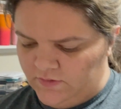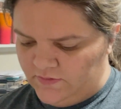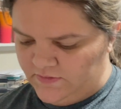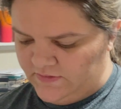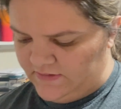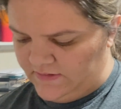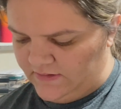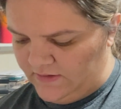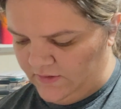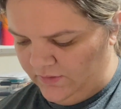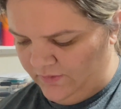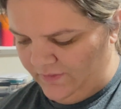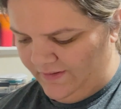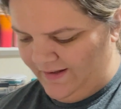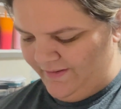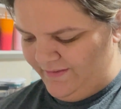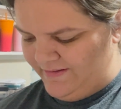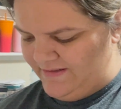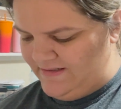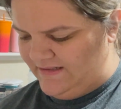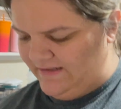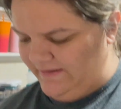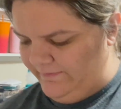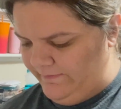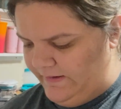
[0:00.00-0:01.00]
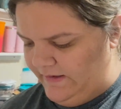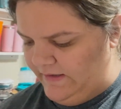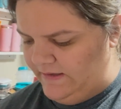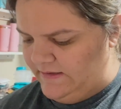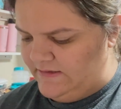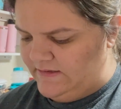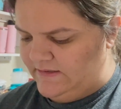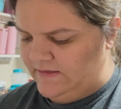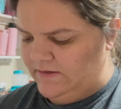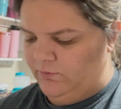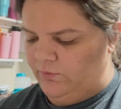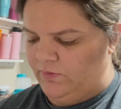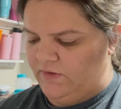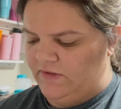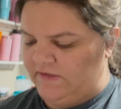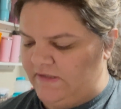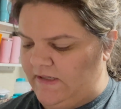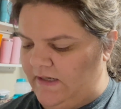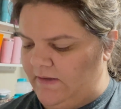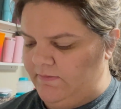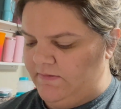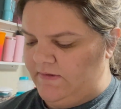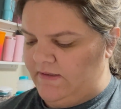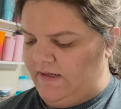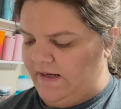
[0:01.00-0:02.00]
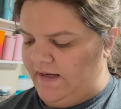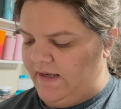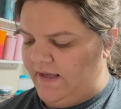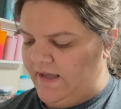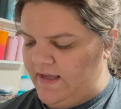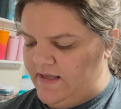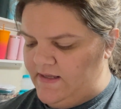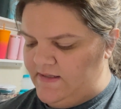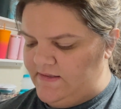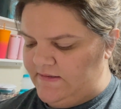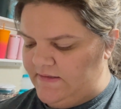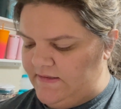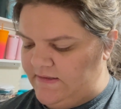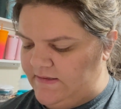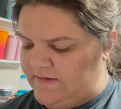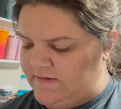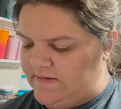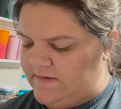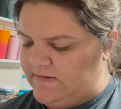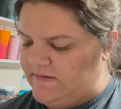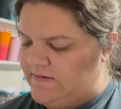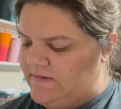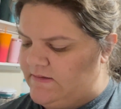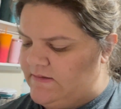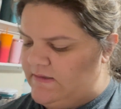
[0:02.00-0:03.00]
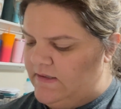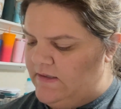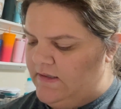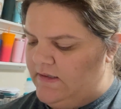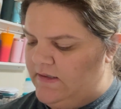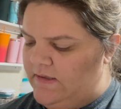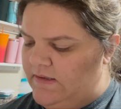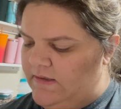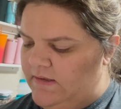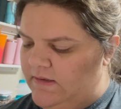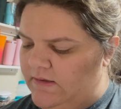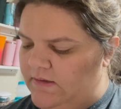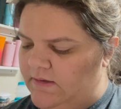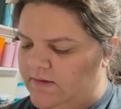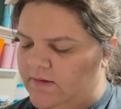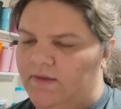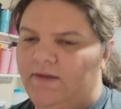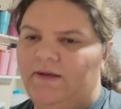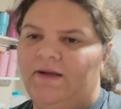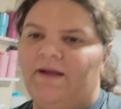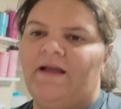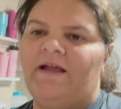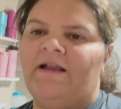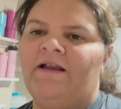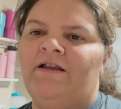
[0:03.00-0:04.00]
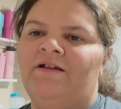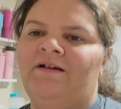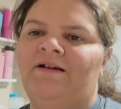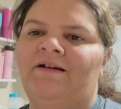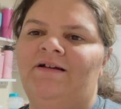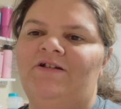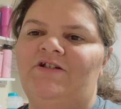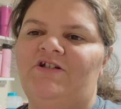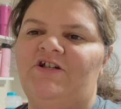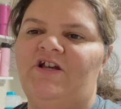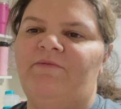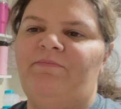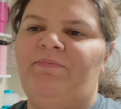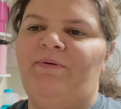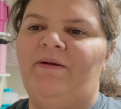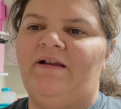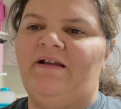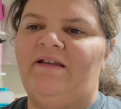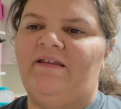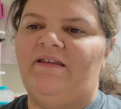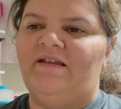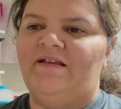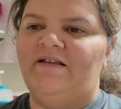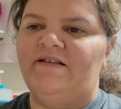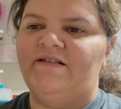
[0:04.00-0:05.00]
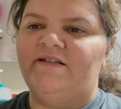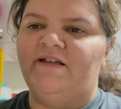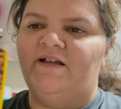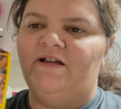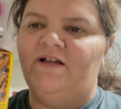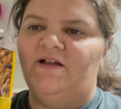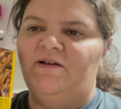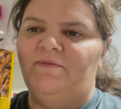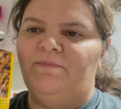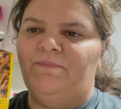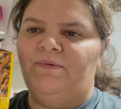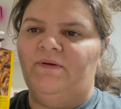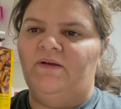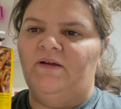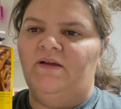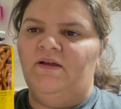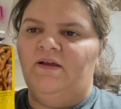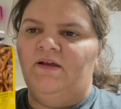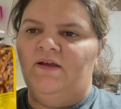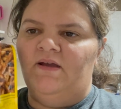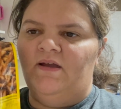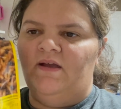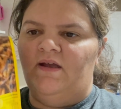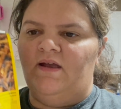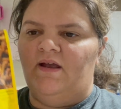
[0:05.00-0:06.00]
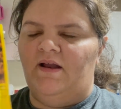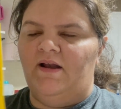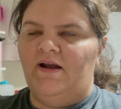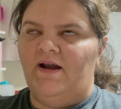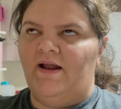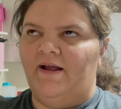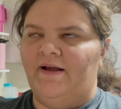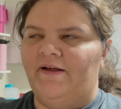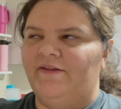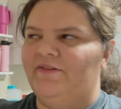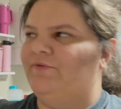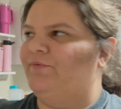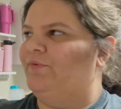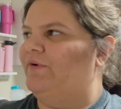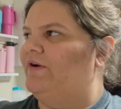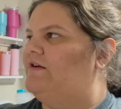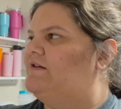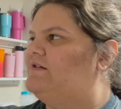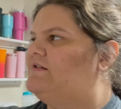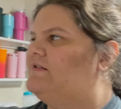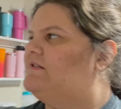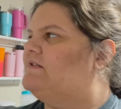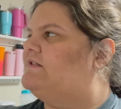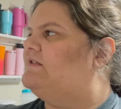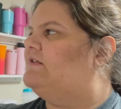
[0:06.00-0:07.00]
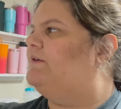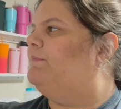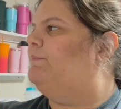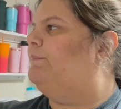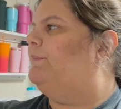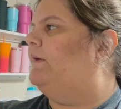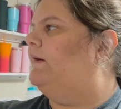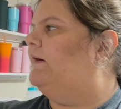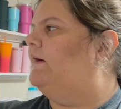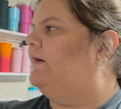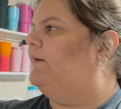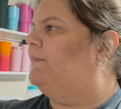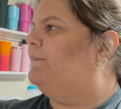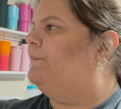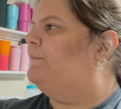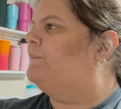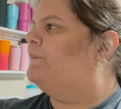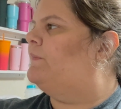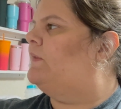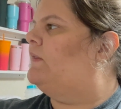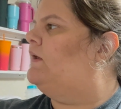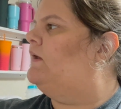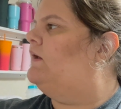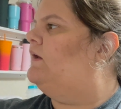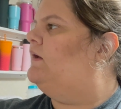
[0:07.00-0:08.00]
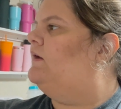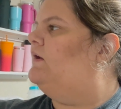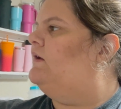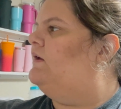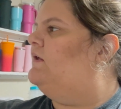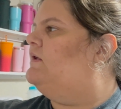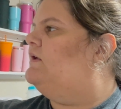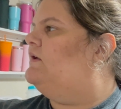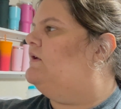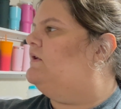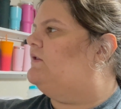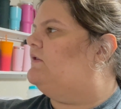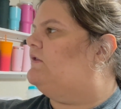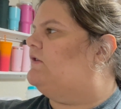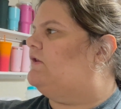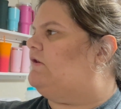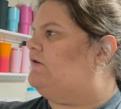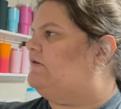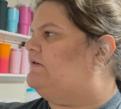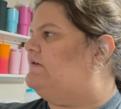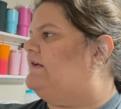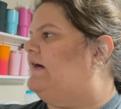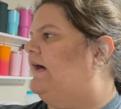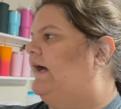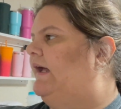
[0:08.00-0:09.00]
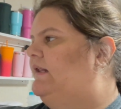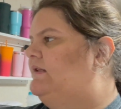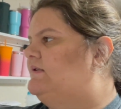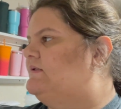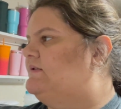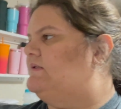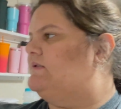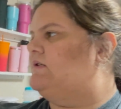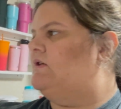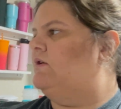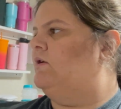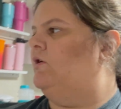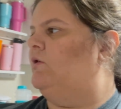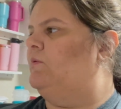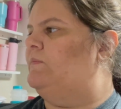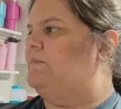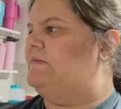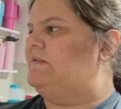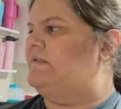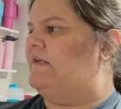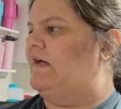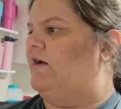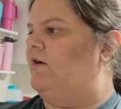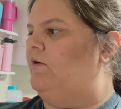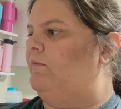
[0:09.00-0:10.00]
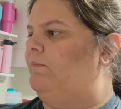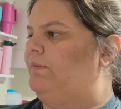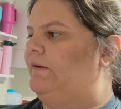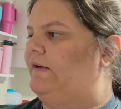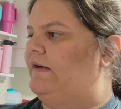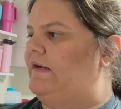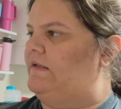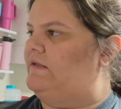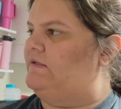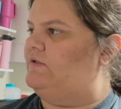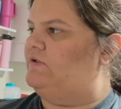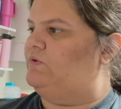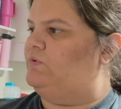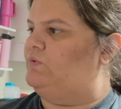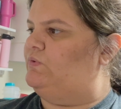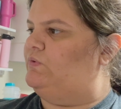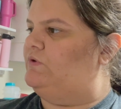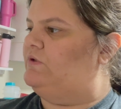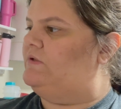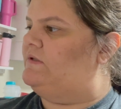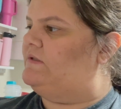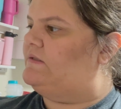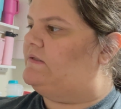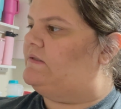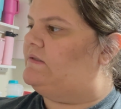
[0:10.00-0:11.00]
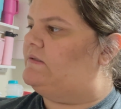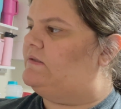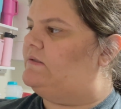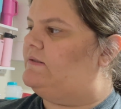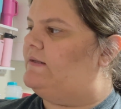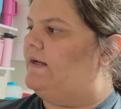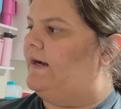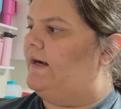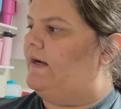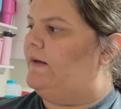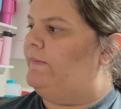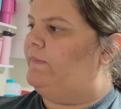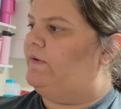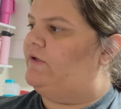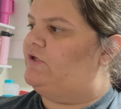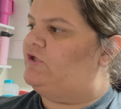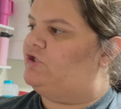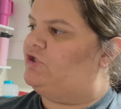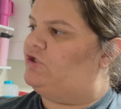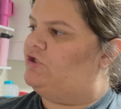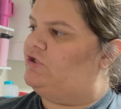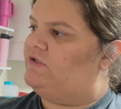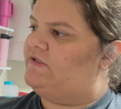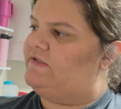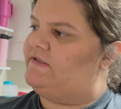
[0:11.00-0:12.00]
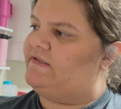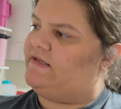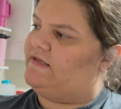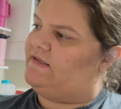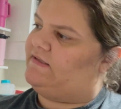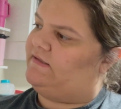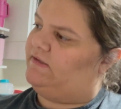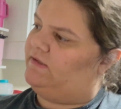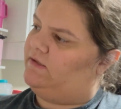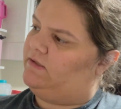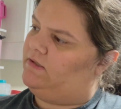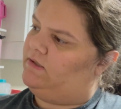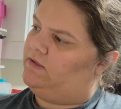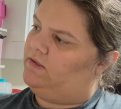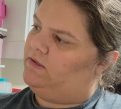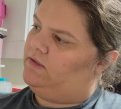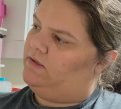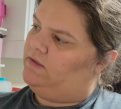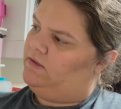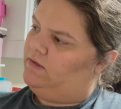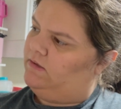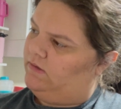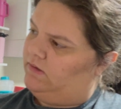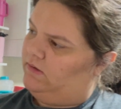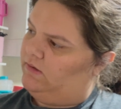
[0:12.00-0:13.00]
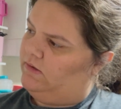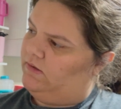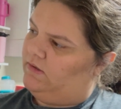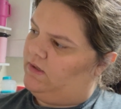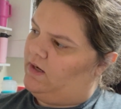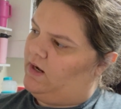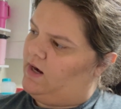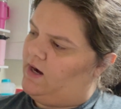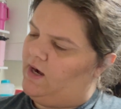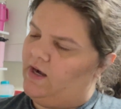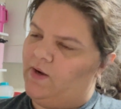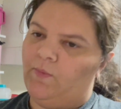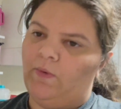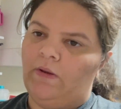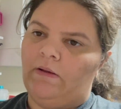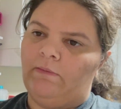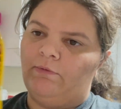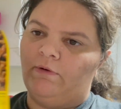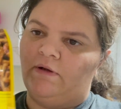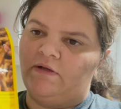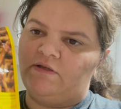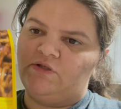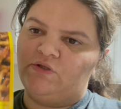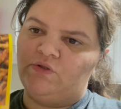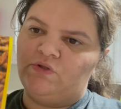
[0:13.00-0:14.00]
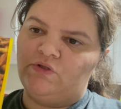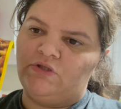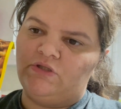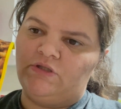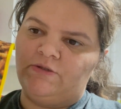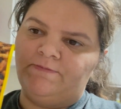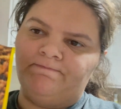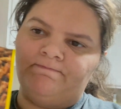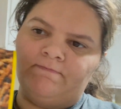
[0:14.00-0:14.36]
So that wasn't the best. And we stopped at Casey's and she picked these up and I got the rest. But the Dots homestyle pretzels, honey mustard seasoned honey meat pretzels,